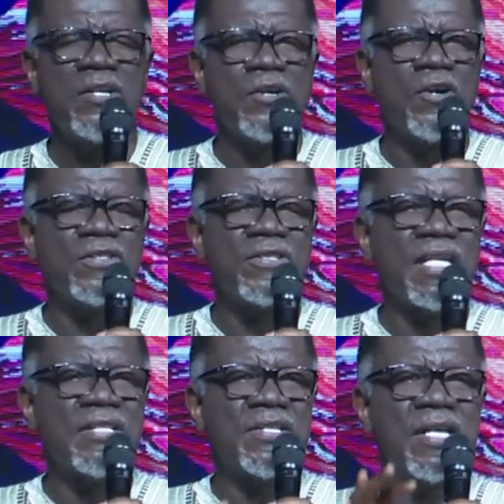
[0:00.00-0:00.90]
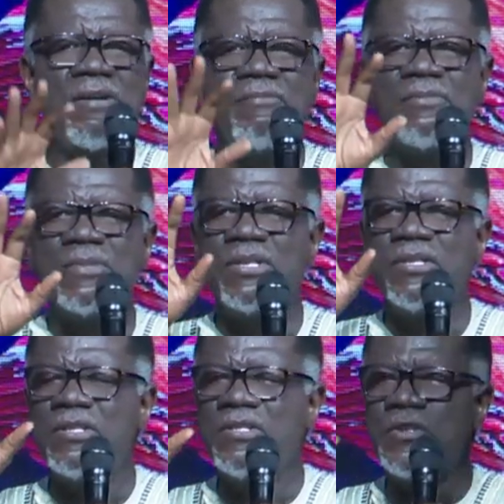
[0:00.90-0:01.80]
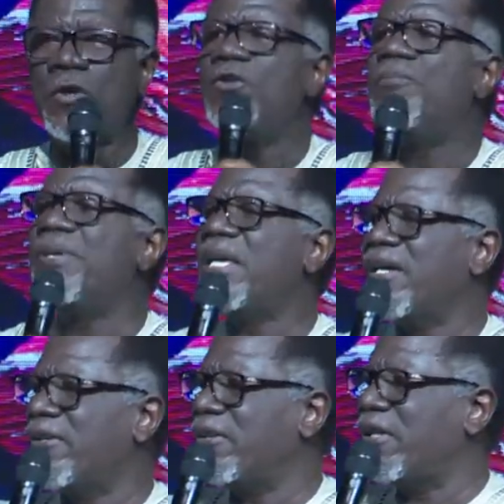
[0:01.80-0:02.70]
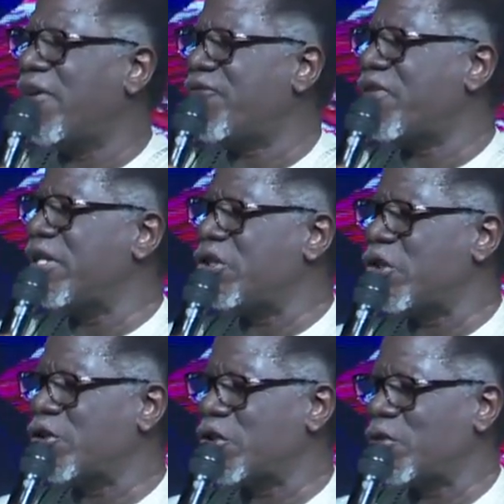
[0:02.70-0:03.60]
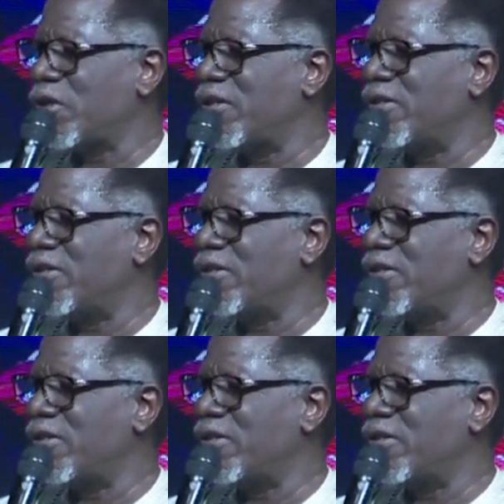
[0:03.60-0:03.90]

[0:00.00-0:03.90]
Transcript: God said to him, Don't be afraid, Joshua.